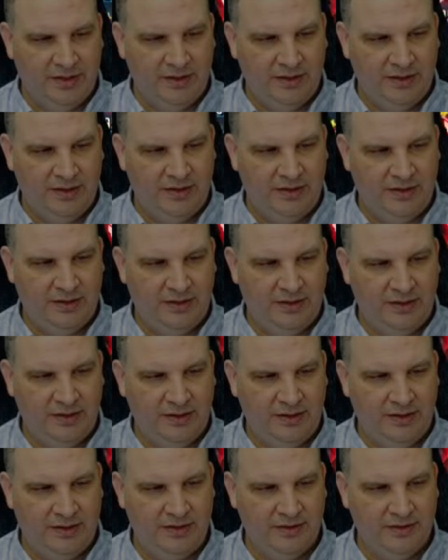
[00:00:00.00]
And
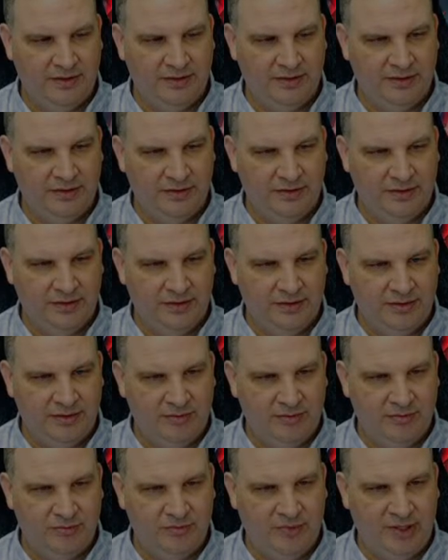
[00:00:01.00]
uh,
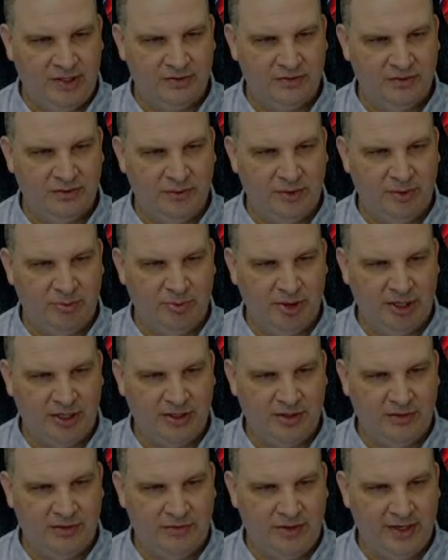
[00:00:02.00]
make sure we're
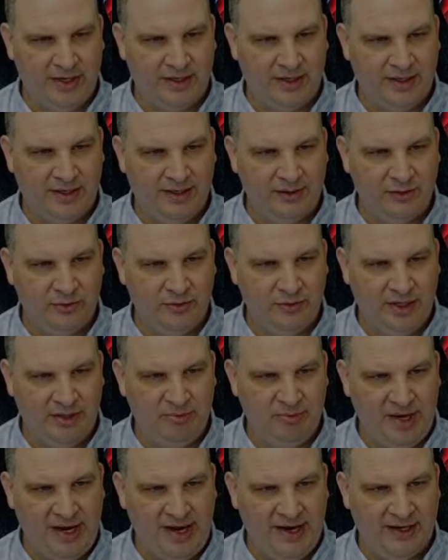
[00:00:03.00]
picking the right Kylo
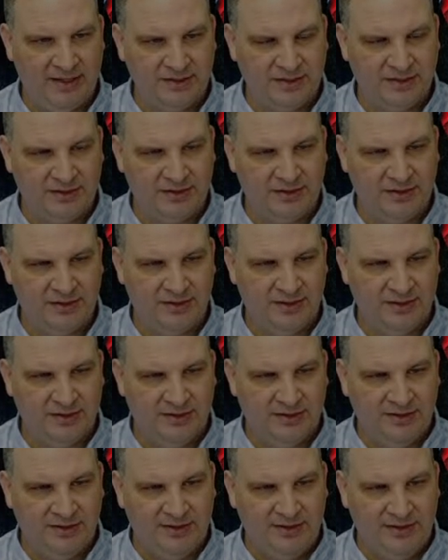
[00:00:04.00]
Ren masked.
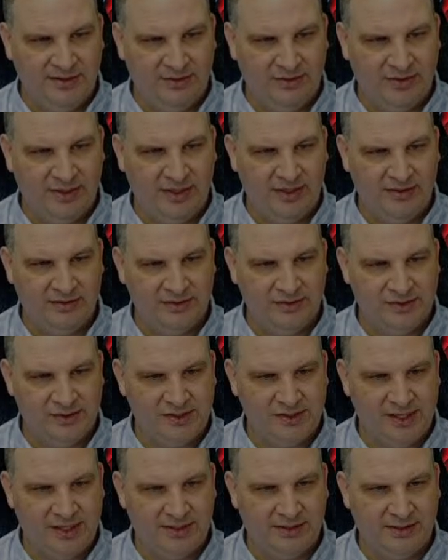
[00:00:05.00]
Okay, this
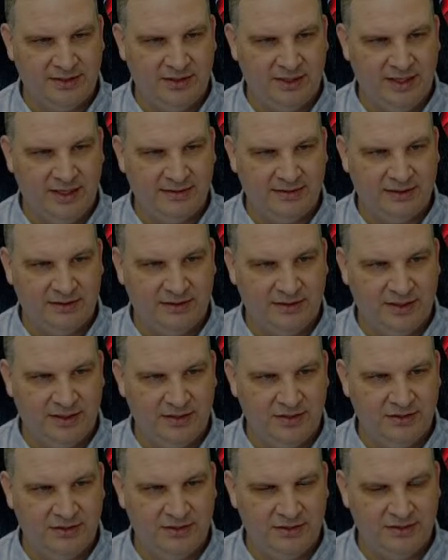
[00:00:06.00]
is not the Galactic
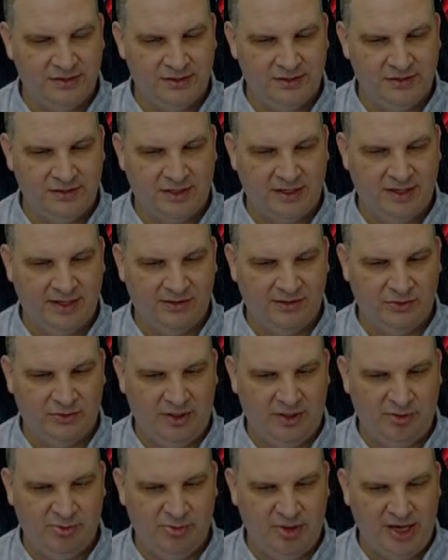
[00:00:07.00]
Legend. This is the Kylo
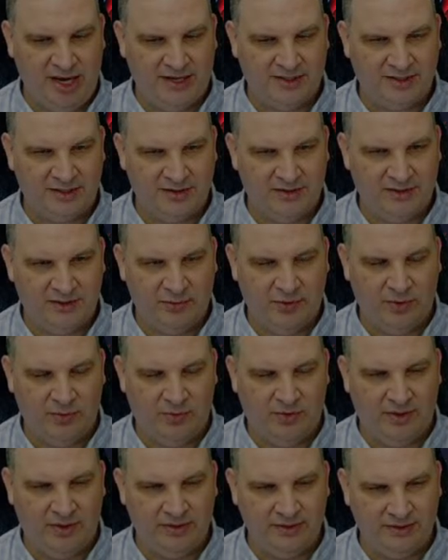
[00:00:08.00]
Ren masked that we
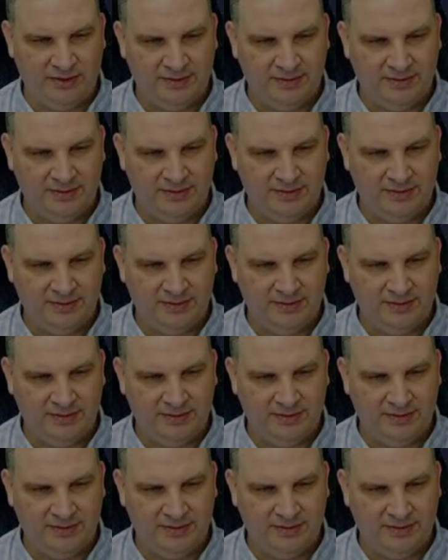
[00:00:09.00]
want.